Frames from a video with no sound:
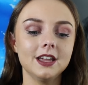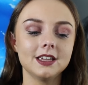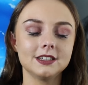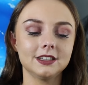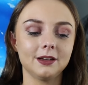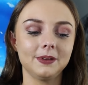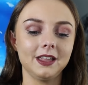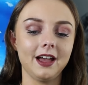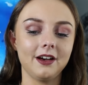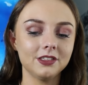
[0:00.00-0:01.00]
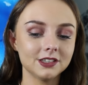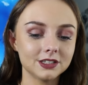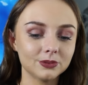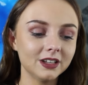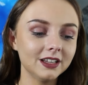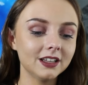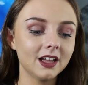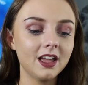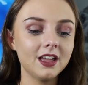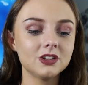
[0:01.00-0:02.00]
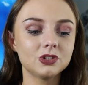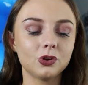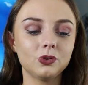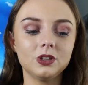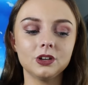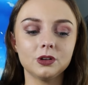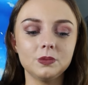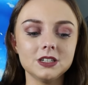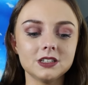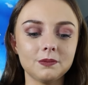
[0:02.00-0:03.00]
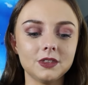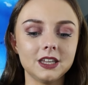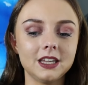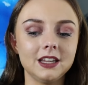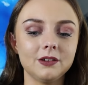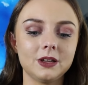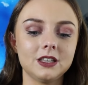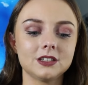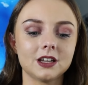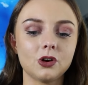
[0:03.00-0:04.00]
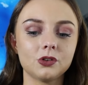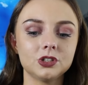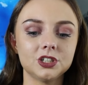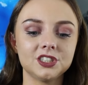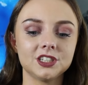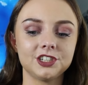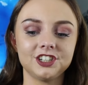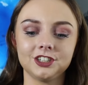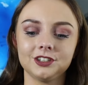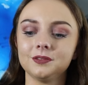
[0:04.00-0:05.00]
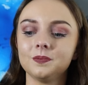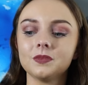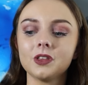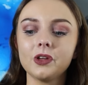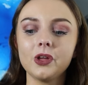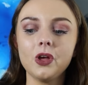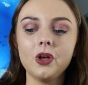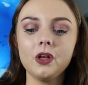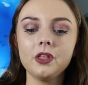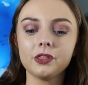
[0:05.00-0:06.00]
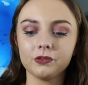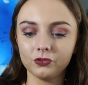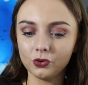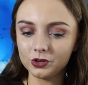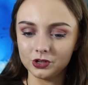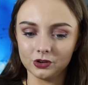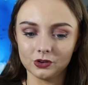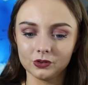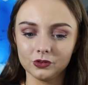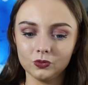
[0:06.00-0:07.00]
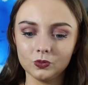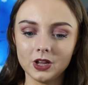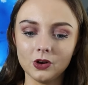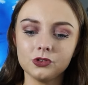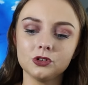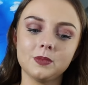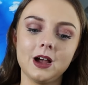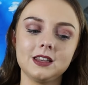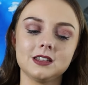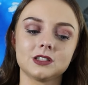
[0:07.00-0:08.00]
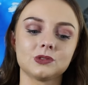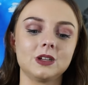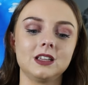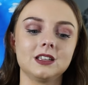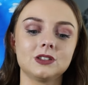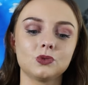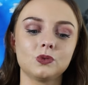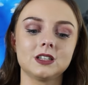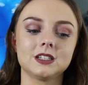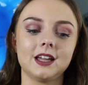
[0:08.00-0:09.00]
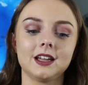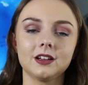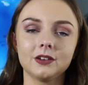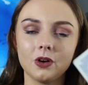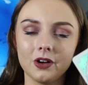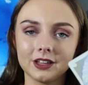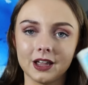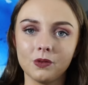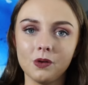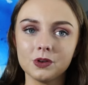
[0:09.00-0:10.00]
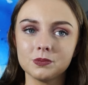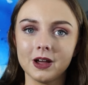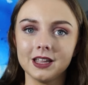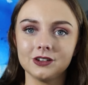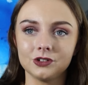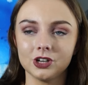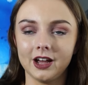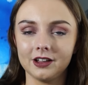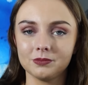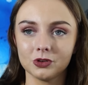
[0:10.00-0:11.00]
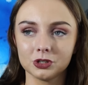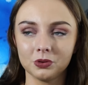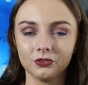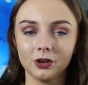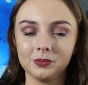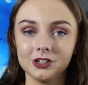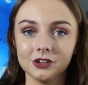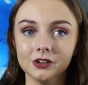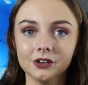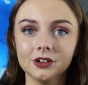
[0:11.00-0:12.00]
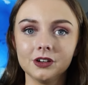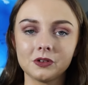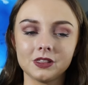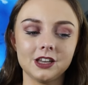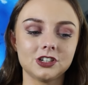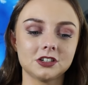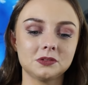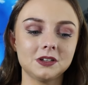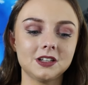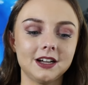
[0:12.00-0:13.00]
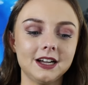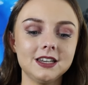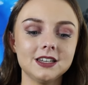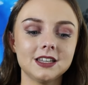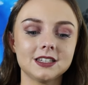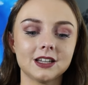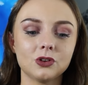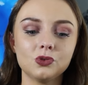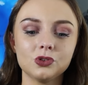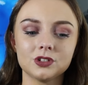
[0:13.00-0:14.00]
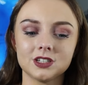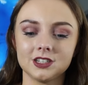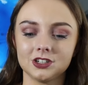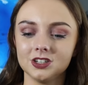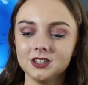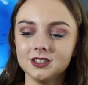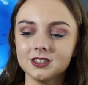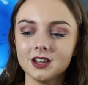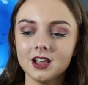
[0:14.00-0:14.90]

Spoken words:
is coming out this week. So there could be something here where there's a conscious decision for you on your mind this week. It's always like, okay, what would my inner child most prefer me do? With that Judgment card, it's like all your decisions,